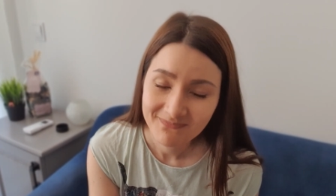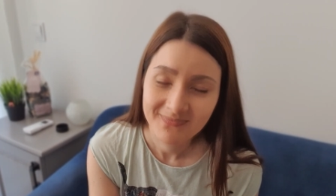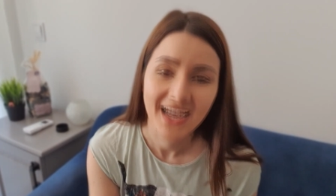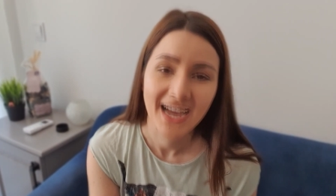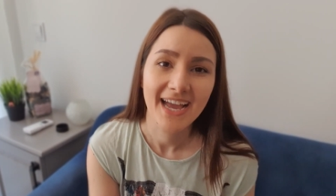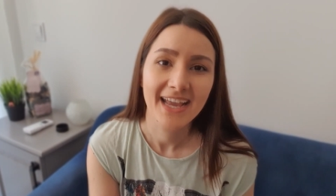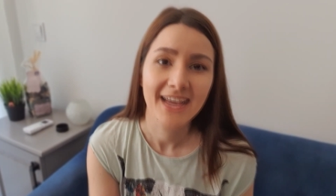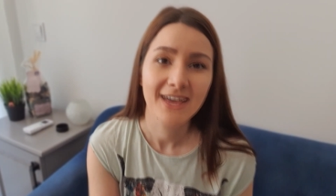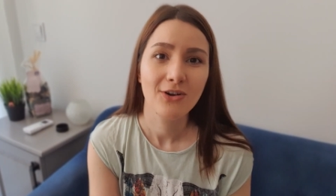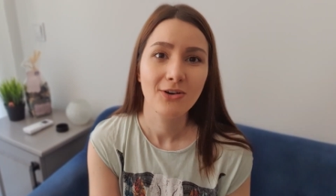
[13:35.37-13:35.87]

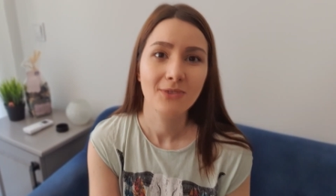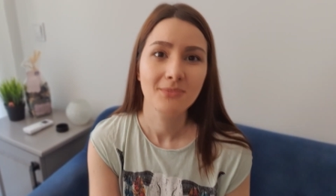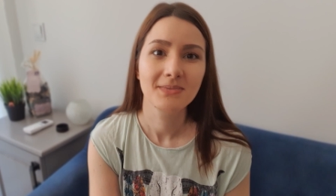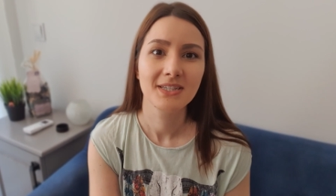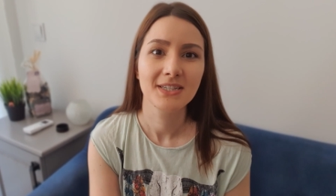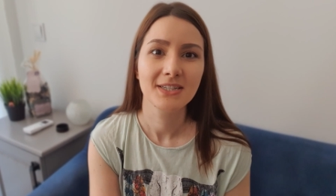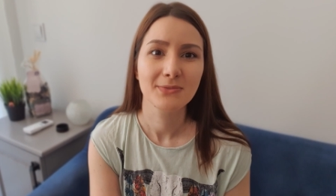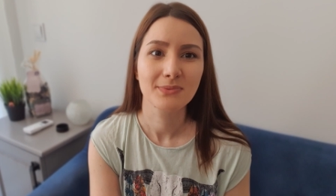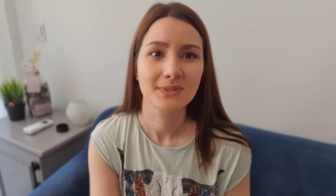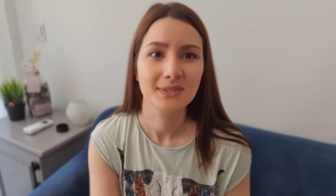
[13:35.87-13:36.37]
I hope
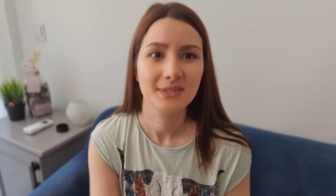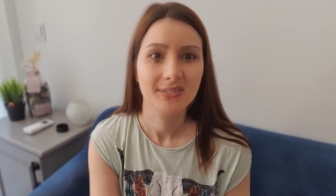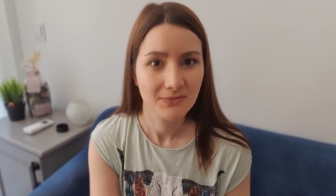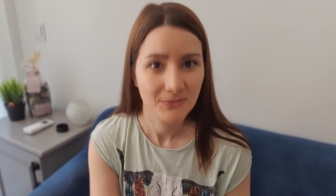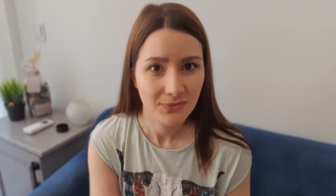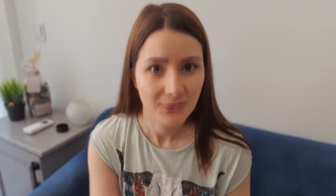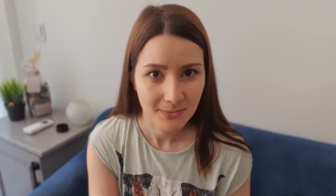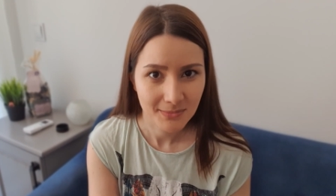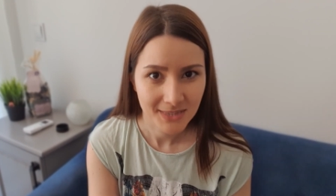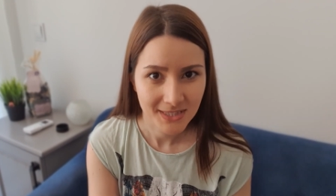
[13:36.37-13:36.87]
this was
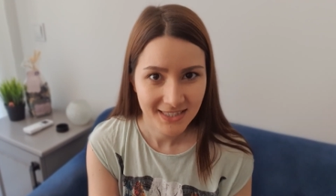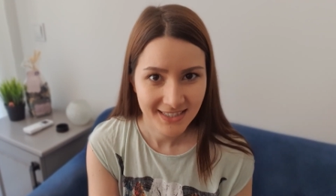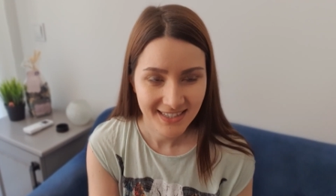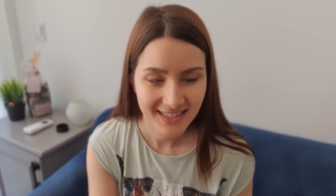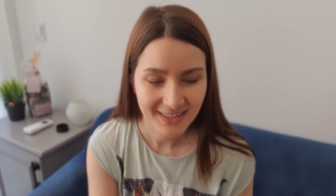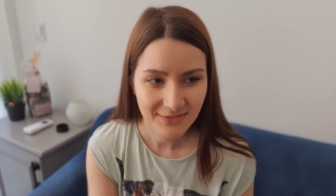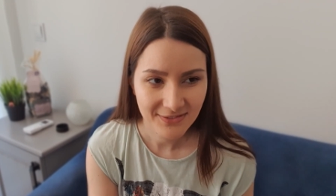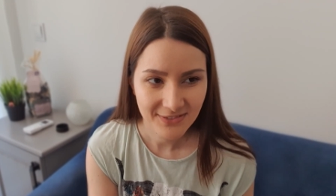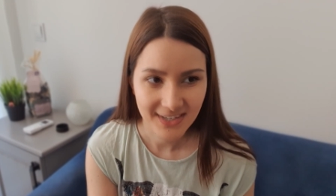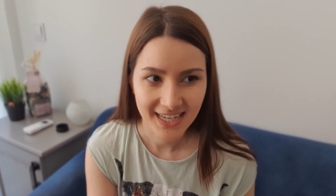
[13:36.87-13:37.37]

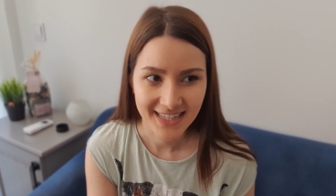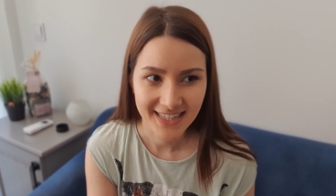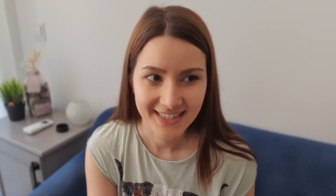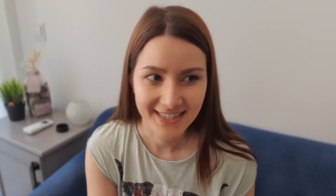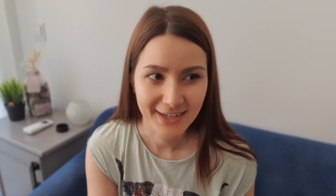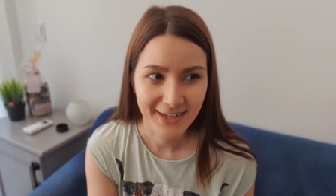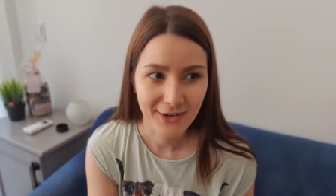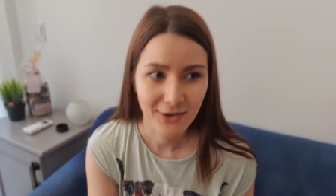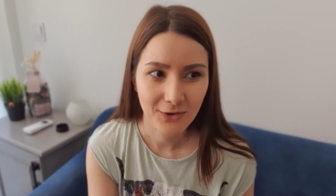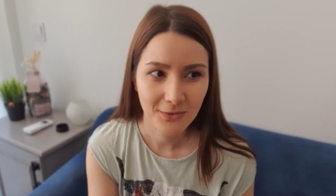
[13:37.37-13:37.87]
informative, and
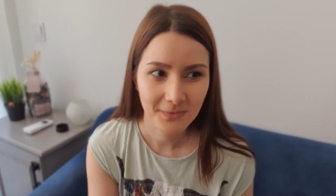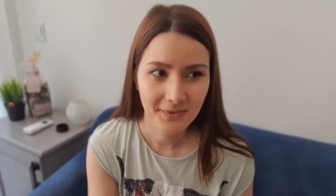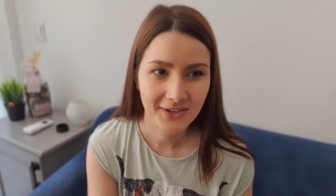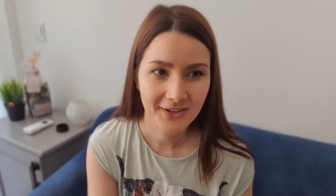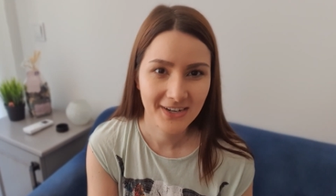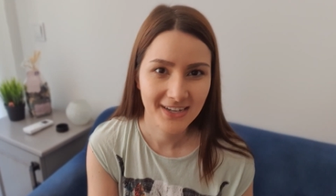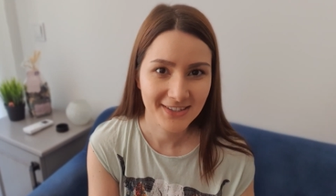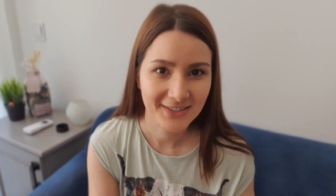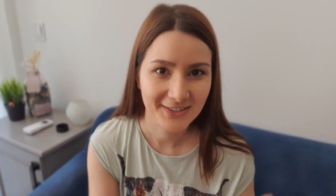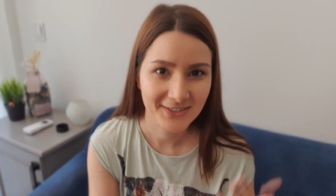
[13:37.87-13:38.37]
I hope you
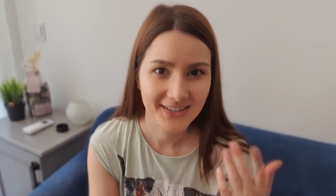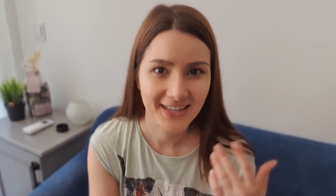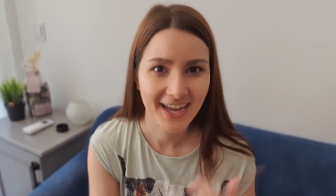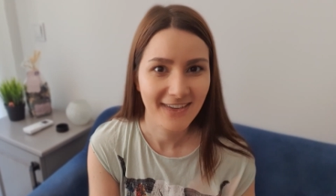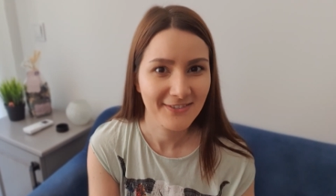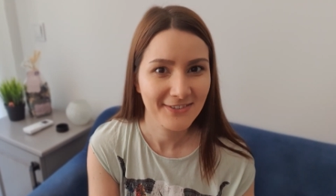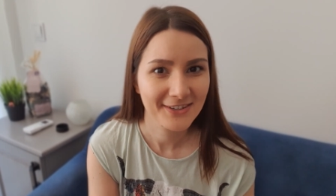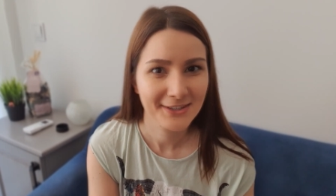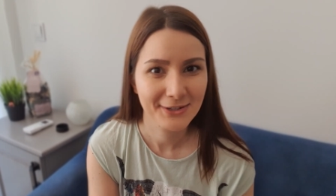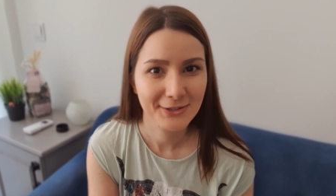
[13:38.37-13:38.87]
got to
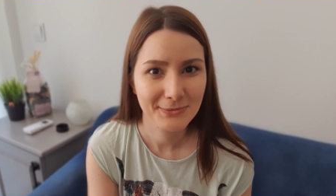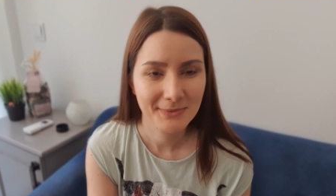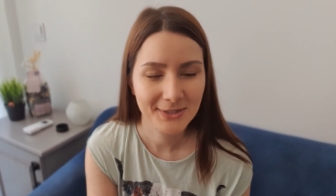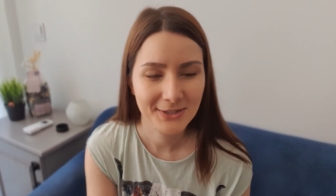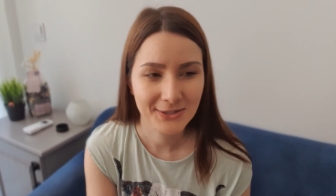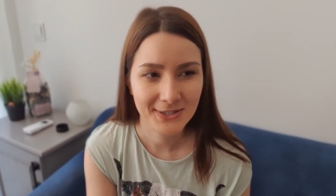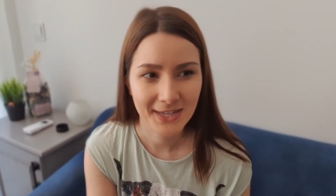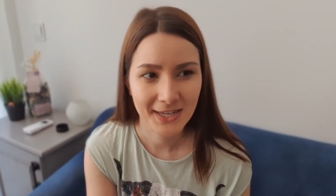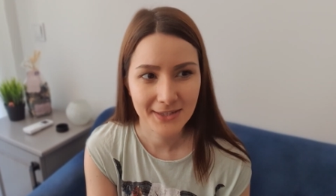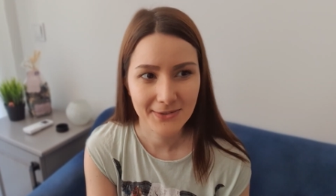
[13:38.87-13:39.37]
laugh a little bit
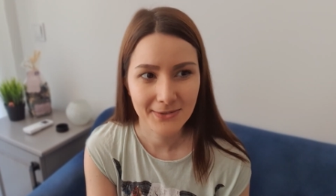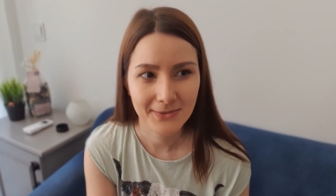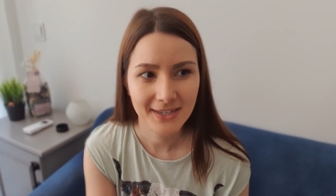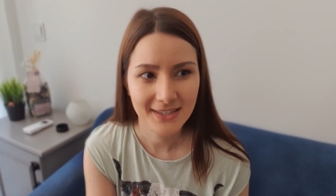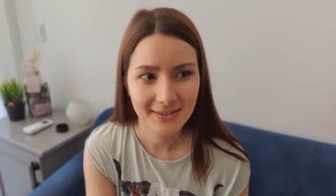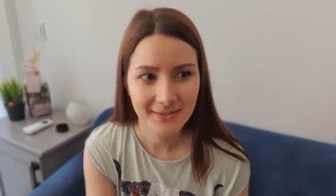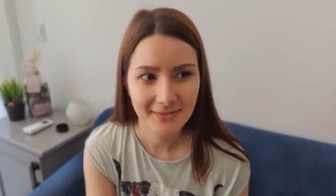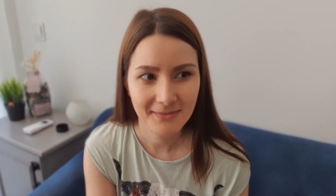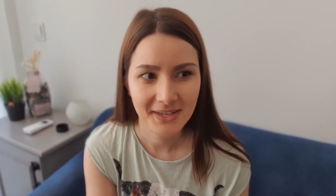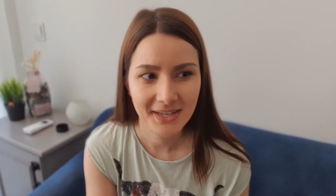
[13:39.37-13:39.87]
together
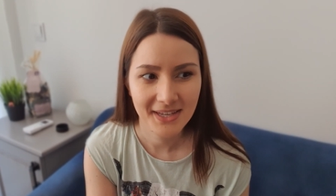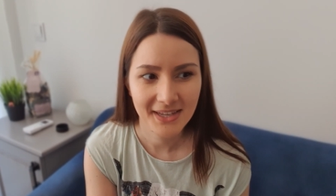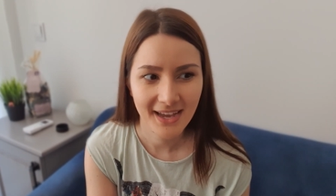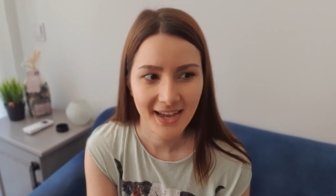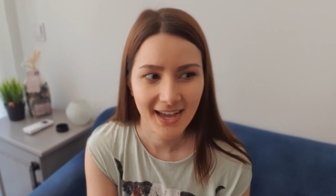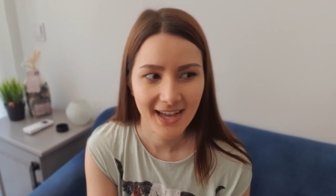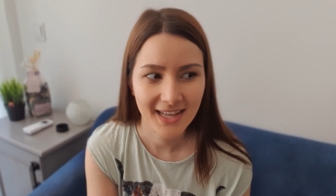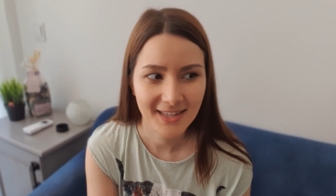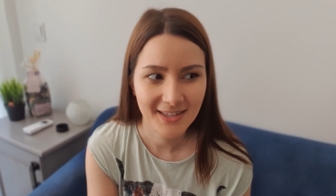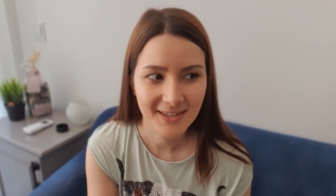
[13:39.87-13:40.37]
with me
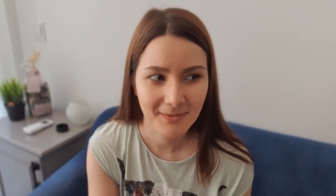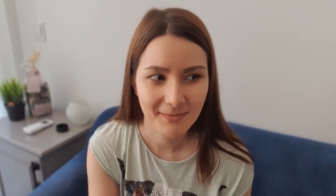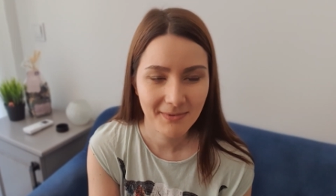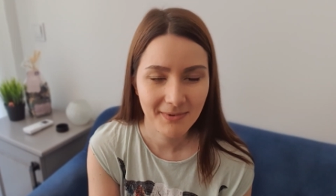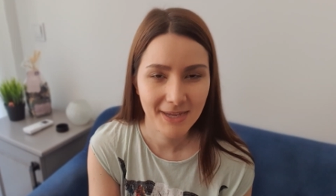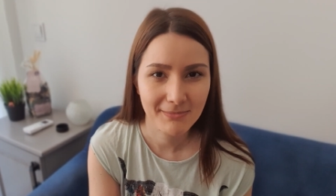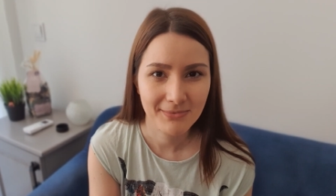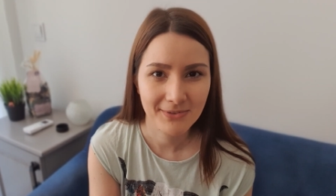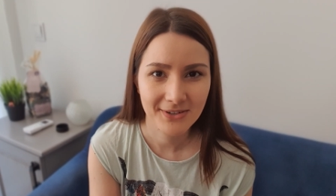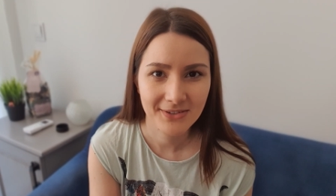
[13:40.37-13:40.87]
at
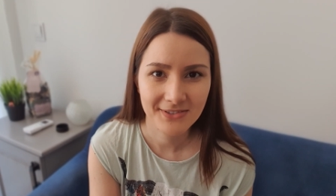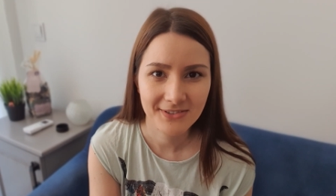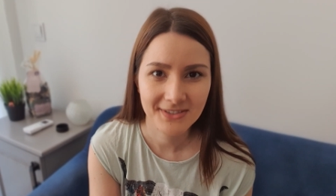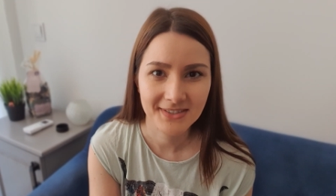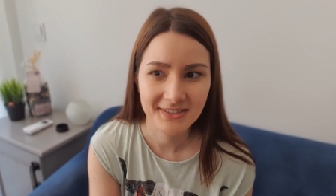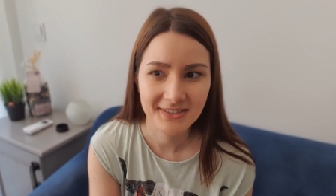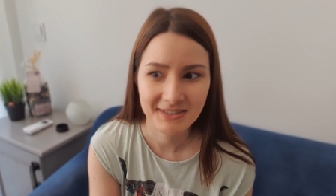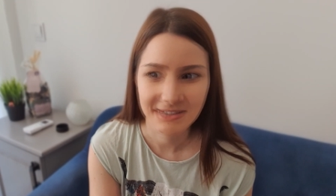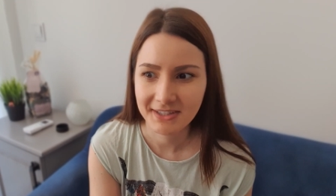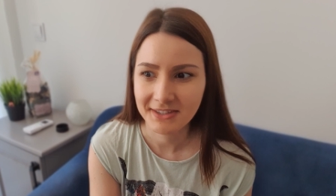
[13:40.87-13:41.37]
my
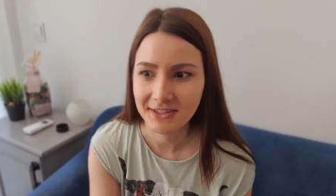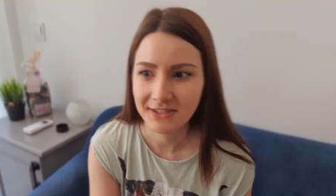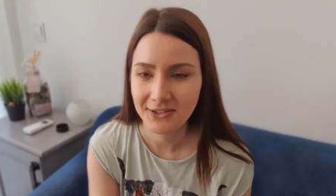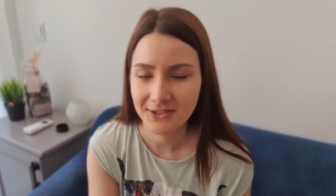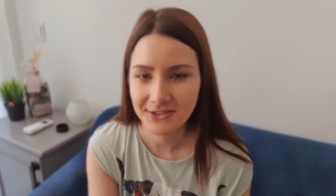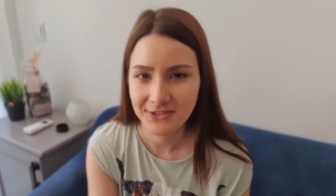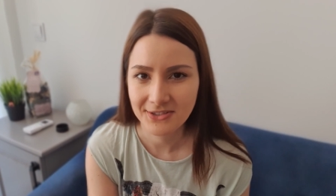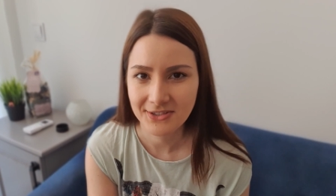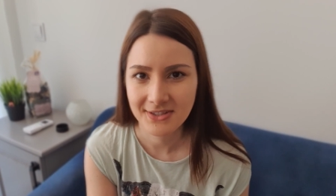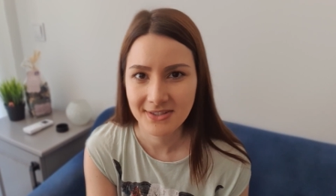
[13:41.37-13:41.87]
previous
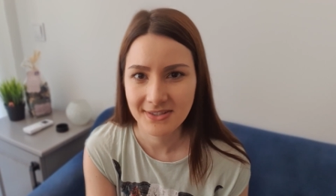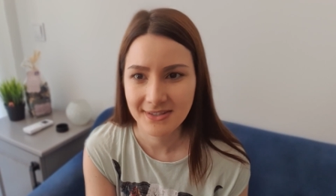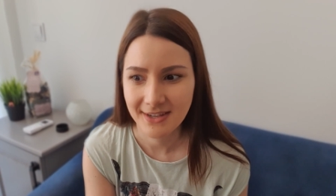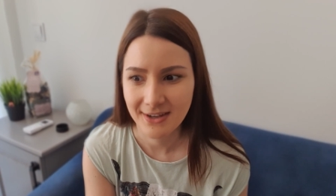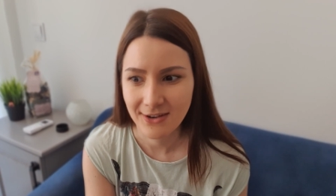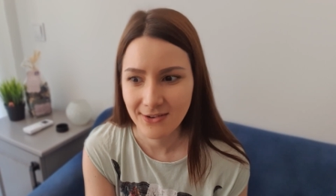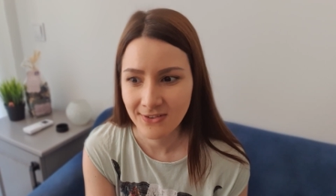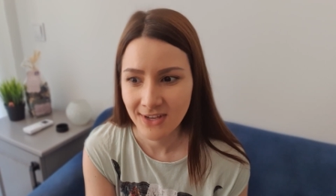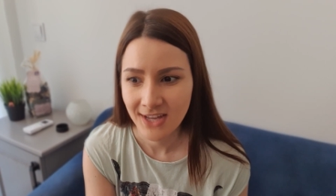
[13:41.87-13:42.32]
unconscious self